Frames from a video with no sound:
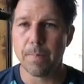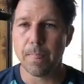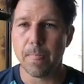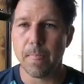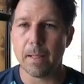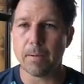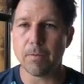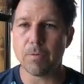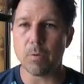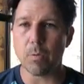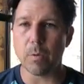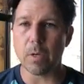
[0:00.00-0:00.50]

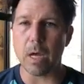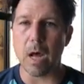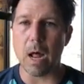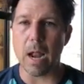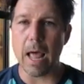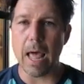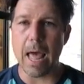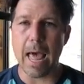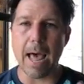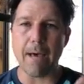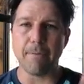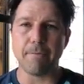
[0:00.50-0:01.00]
And so we got
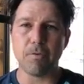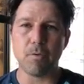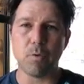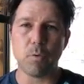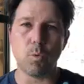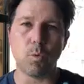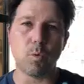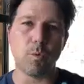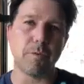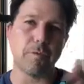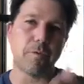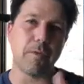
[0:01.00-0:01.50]
to have
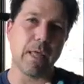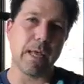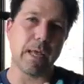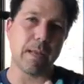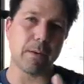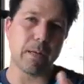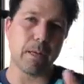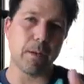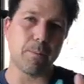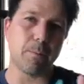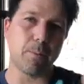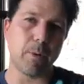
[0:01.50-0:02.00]
tools
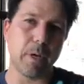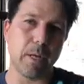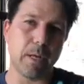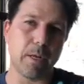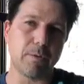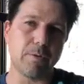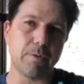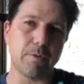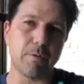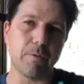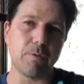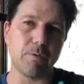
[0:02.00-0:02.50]
that can bring
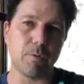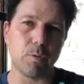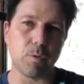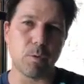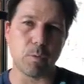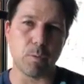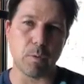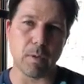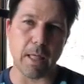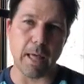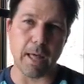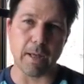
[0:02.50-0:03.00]
us into a
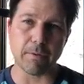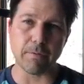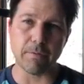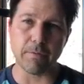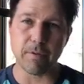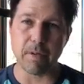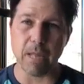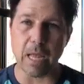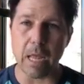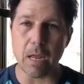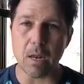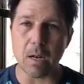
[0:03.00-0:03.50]
relaxed
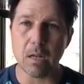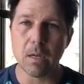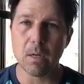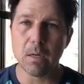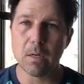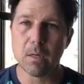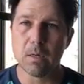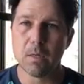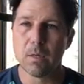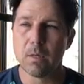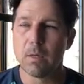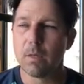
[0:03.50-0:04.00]
state.
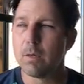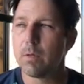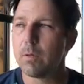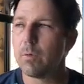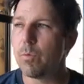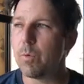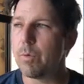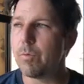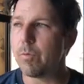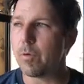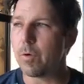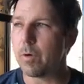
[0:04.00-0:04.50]
And
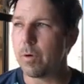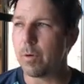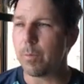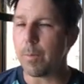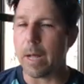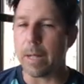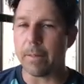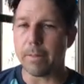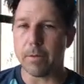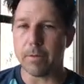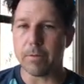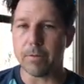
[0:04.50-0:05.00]
we've learned
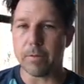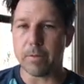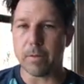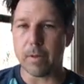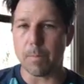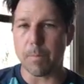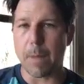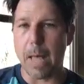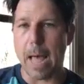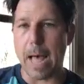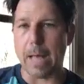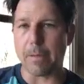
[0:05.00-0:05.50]
about this in the
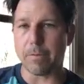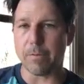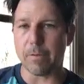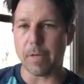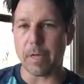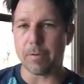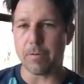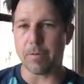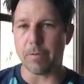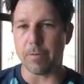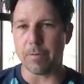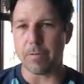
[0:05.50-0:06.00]
past
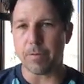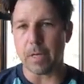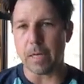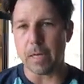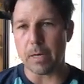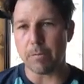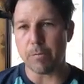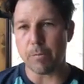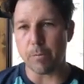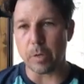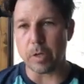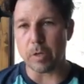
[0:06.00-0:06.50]
lessons, that
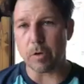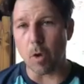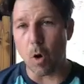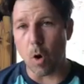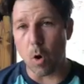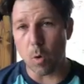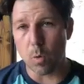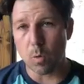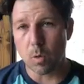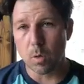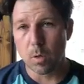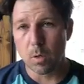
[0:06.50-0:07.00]
if we
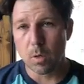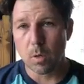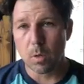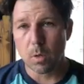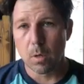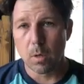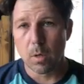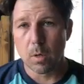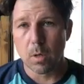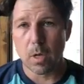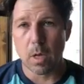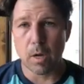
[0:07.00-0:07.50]
don't,
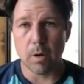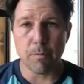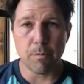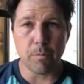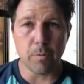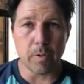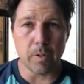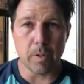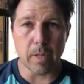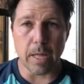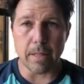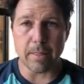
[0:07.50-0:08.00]
and if
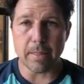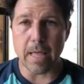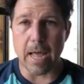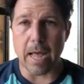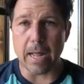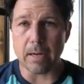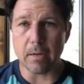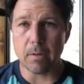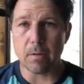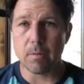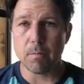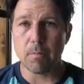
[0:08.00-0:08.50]
we let
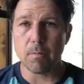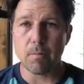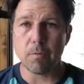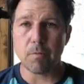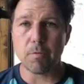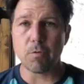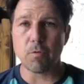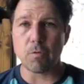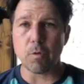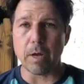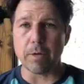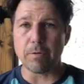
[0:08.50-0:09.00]
that
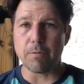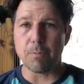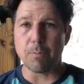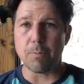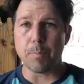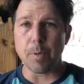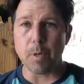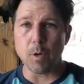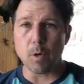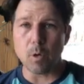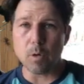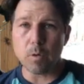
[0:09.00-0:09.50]
stress
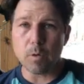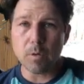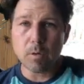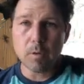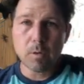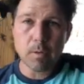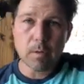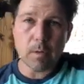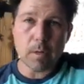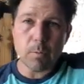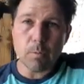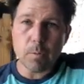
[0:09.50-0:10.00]
build,
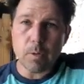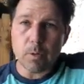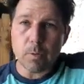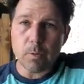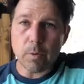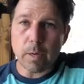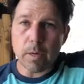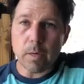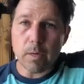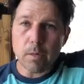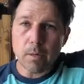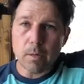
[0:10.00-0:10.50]
then we
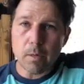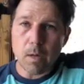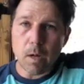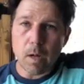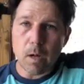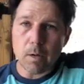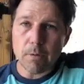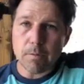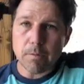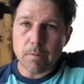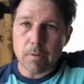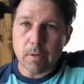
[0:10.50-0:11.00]
create
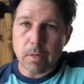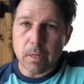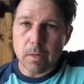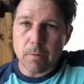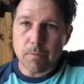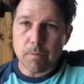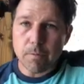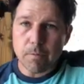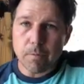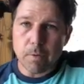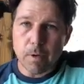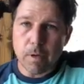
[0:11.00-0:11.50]
oxidative
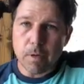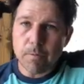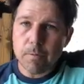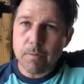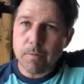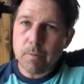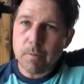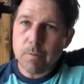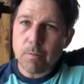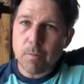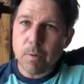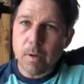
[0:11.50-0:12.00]
stress.
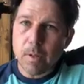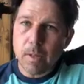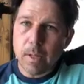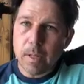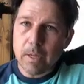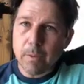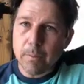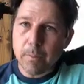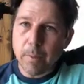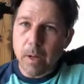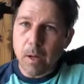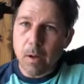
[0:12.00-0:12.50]
This is what I
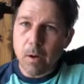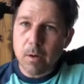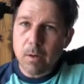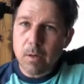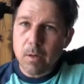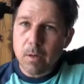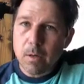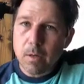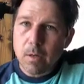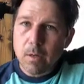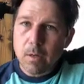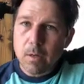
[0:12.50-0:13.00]
like
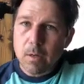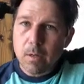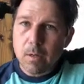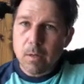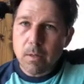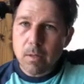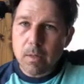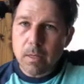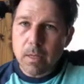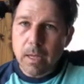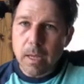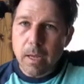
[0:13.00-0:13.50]
about
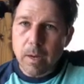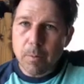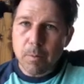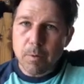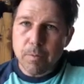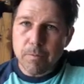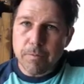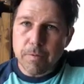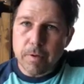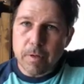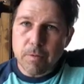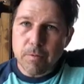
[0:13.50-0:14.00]
the camera
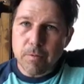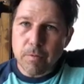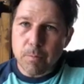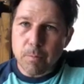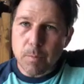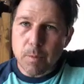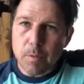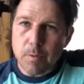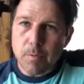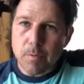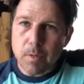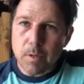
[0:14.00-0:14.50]
facing
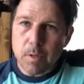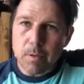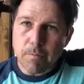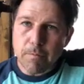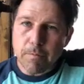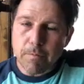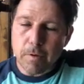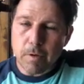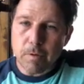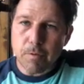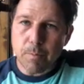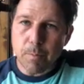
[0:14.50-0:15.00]
me, is I can
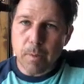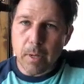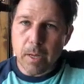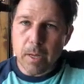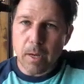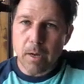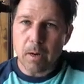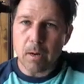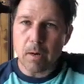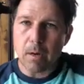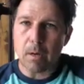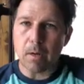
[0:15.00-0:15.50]
fix my
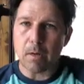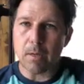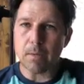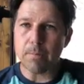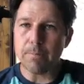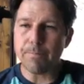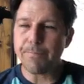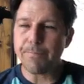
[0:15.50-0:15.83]
hair on it.